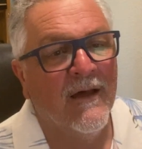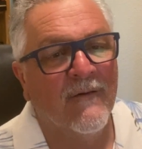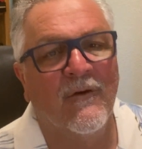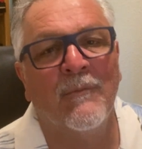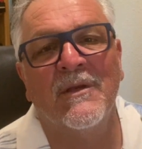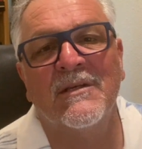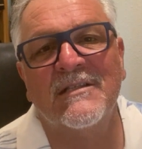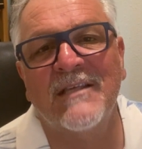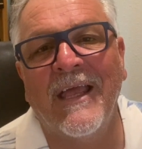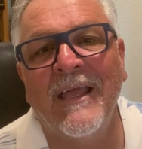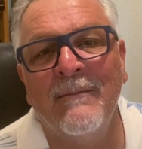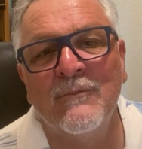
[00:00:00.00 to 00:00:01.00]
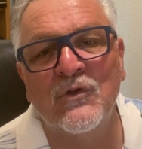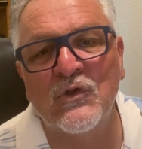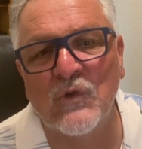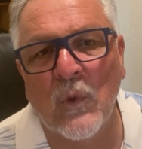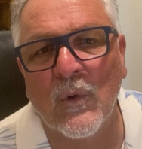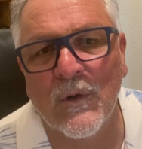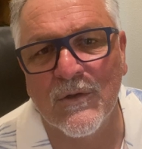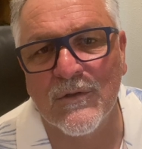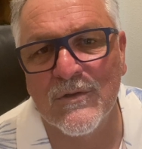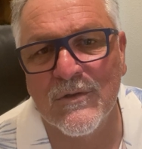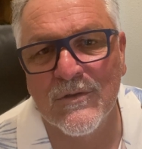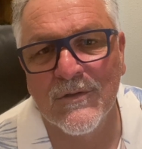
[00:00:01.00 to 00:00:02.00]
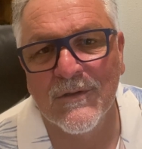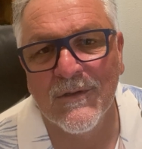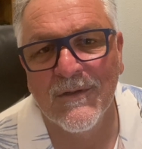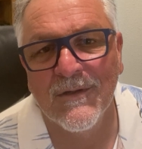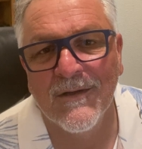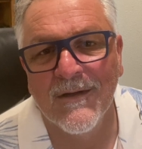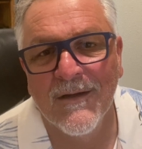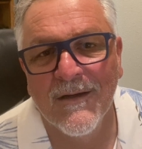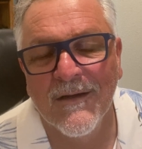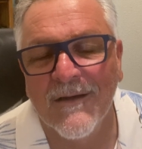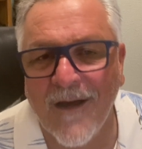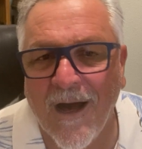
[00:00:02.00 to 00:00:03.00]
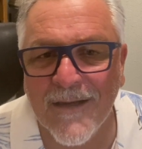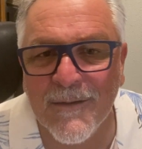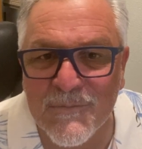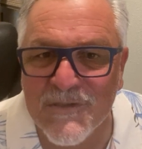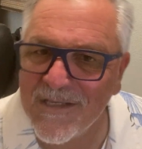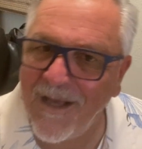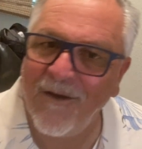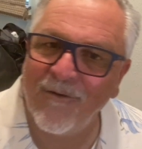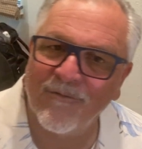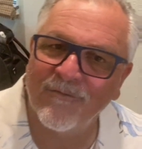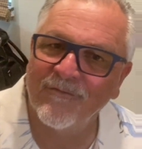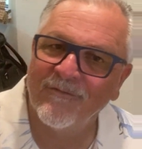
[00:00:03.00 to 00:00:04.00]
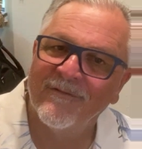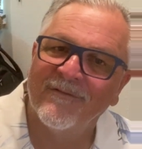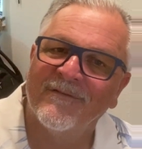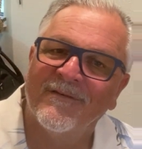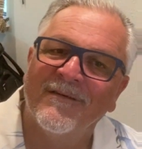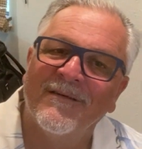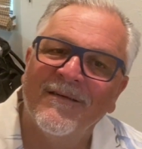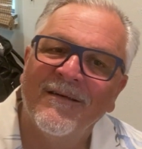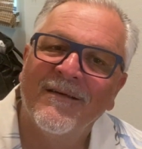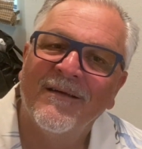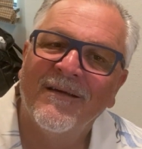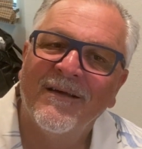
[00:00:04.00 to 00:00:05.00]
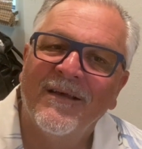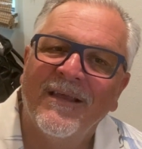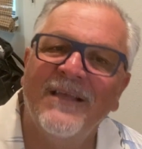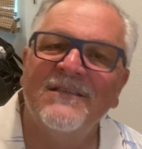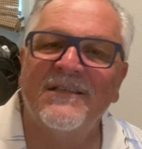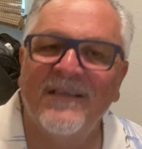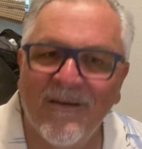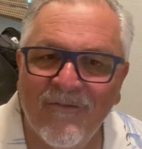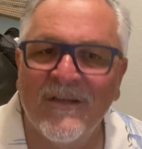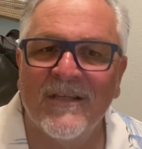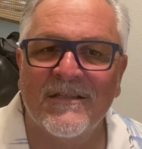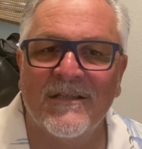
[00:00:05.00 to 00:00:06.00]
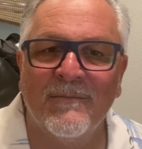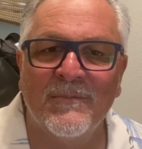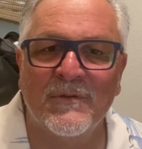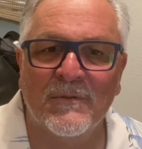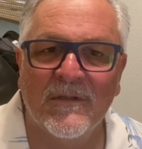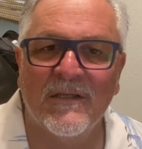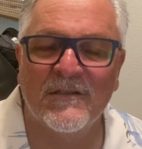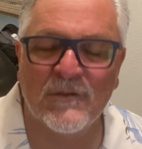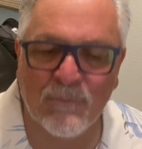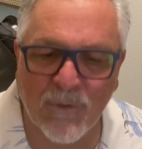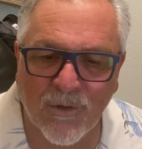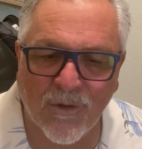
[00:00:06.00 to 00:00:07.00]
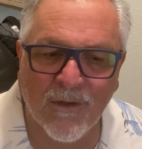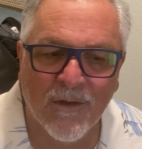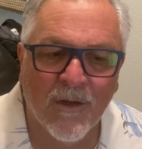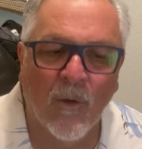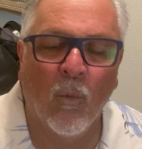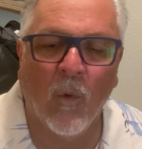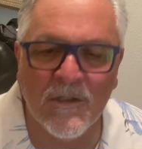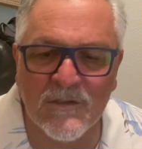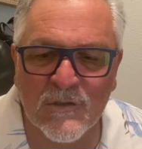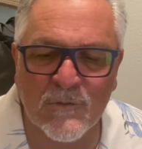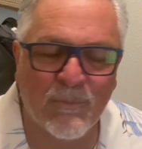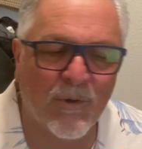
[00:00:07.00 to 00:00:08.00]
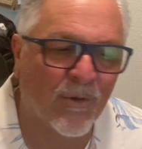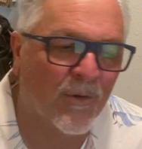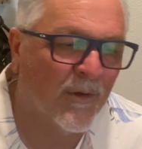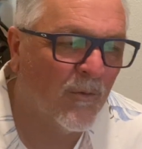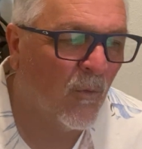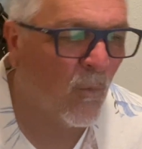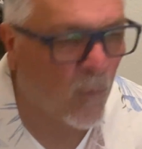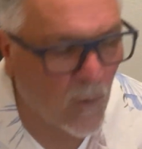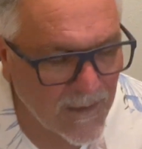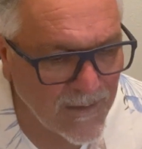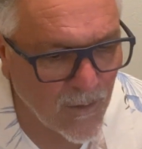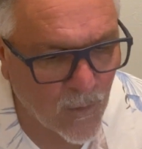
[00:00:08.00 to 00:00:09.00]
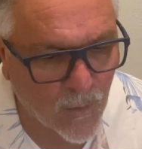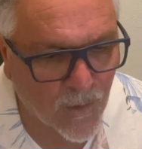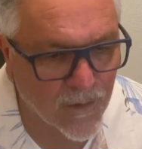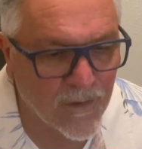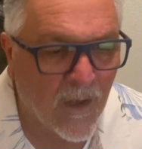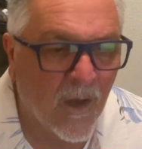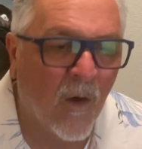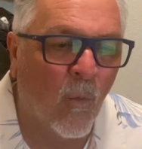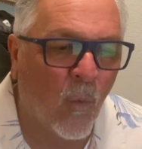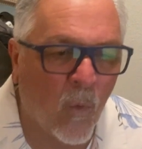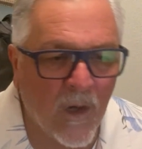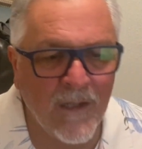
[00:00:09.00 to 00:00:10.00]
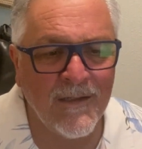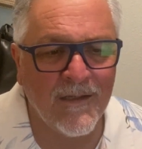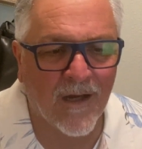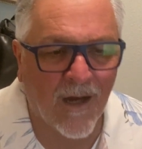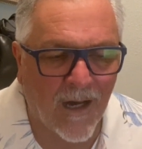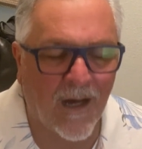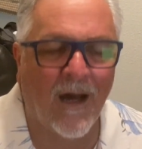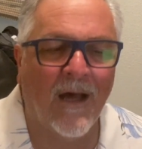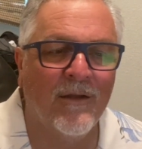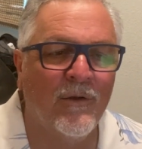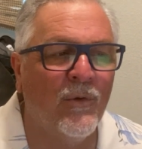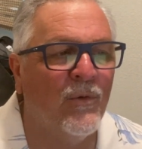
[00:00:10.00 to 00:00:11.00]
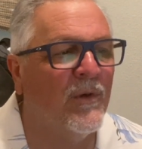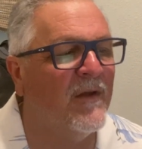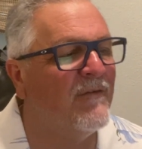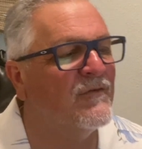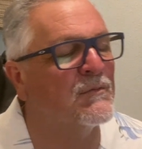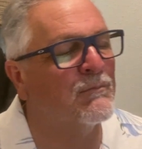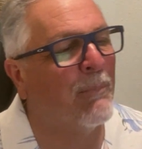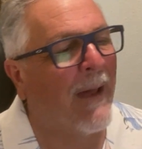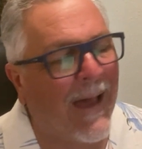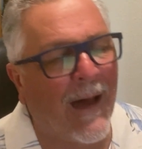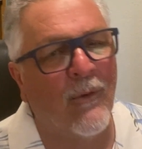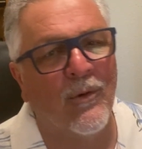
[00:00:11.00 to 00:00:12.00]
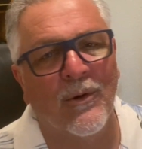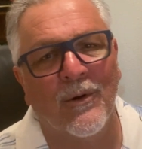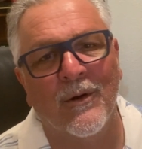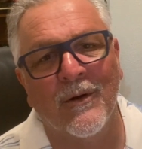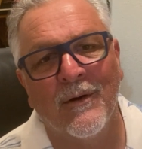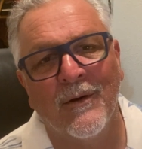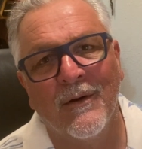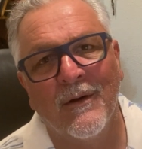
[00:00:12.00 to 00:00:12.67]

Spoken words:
from the same source. God himself. He's given us his Spirit, one Lord, one God who gives power